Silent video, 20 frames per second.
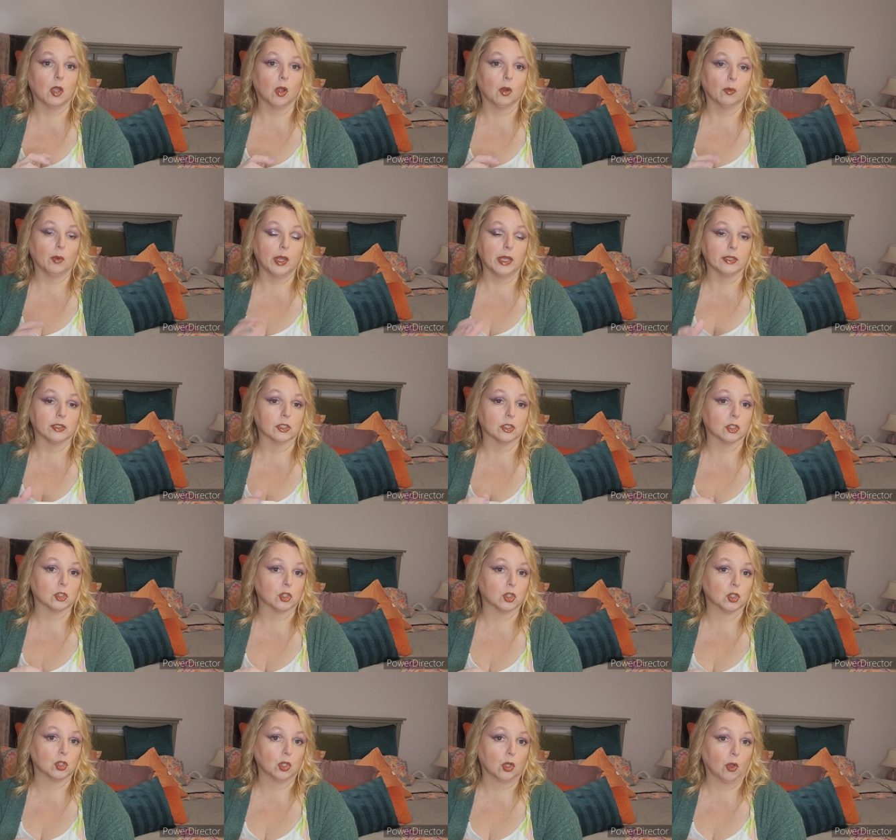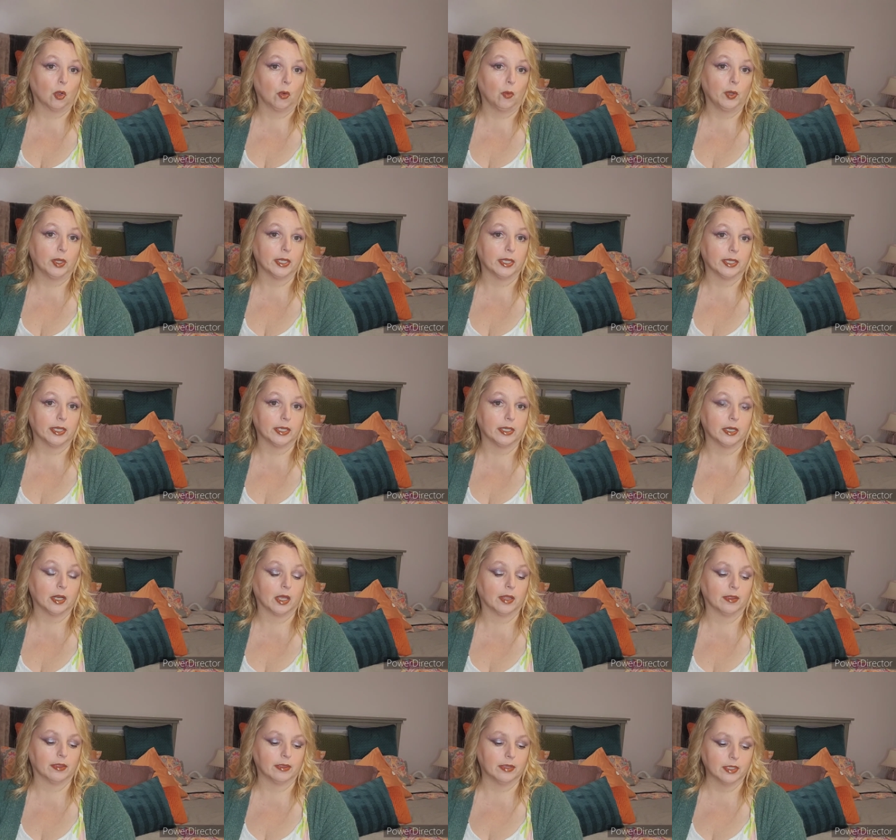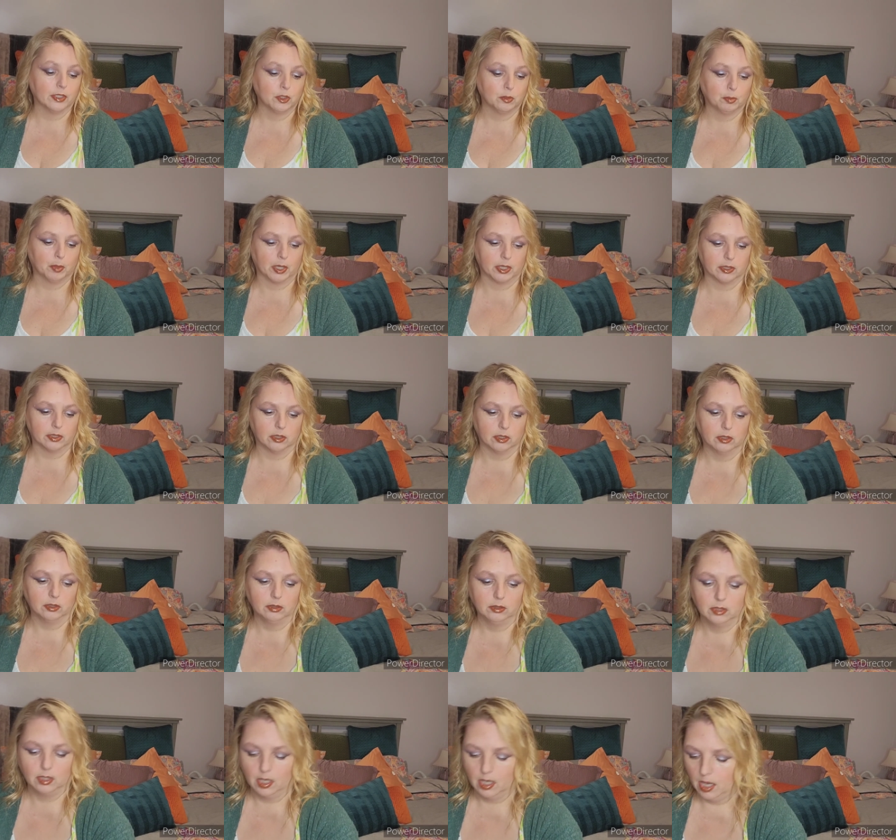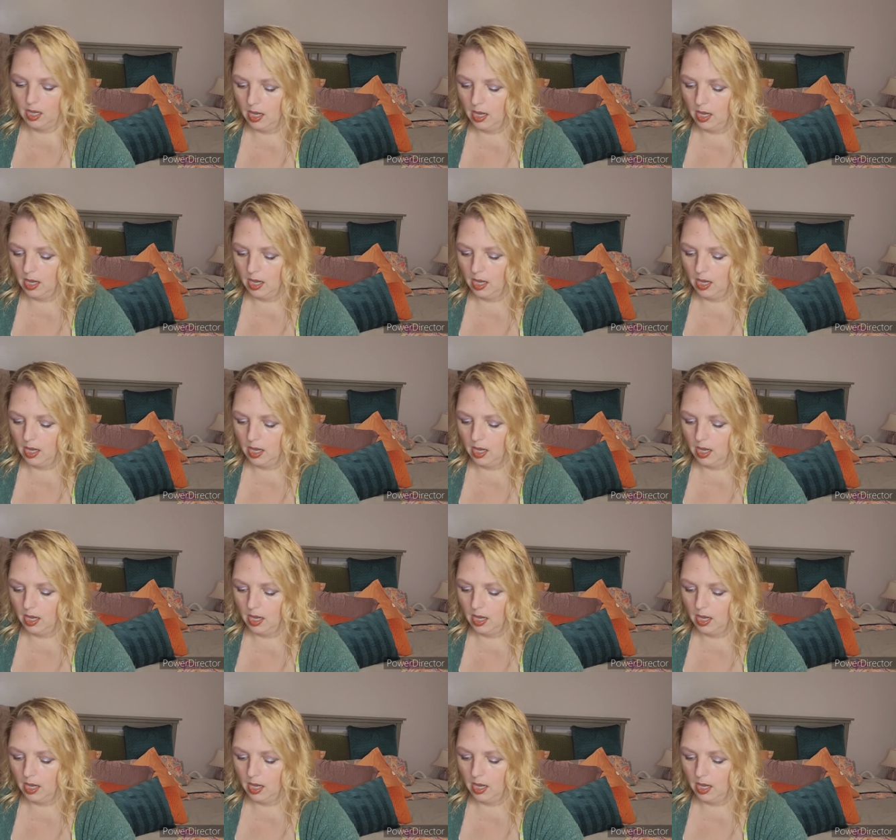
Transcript: All right, so in this bundle,